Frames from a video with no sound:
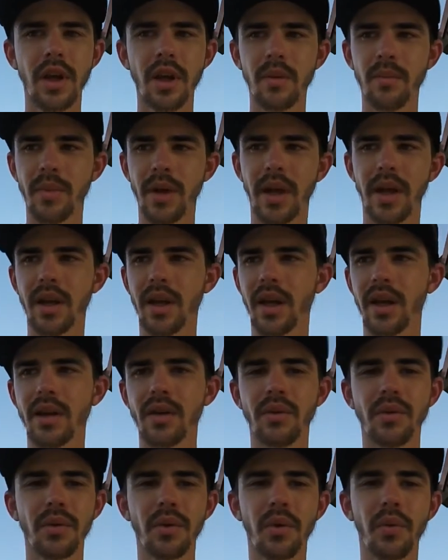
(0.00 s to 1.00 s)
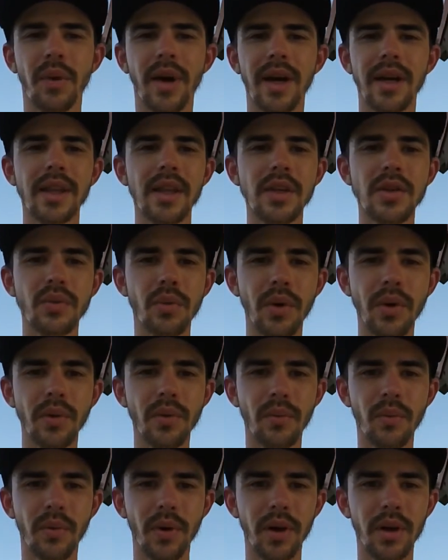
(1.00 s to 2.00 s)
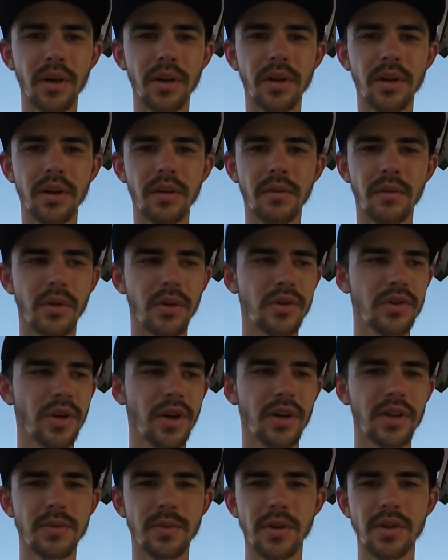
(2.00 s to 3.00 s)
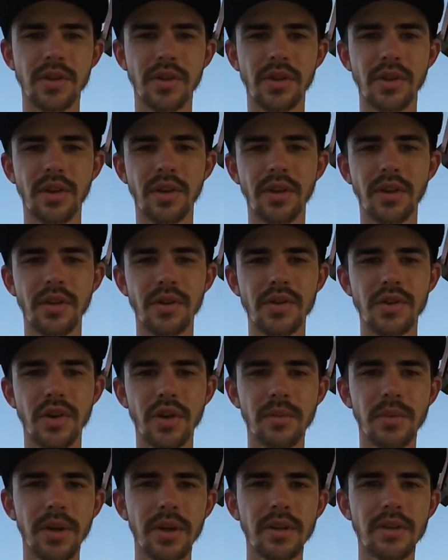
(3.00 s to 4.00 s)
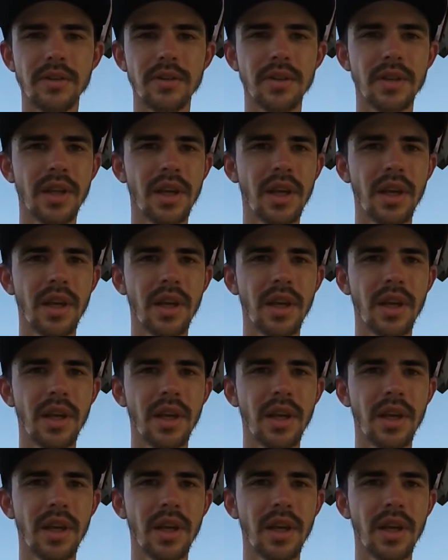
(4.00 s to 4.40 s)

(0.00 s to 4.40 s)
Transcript: But I don't know why these wouldn't work for trout, especially the little jerkbaits.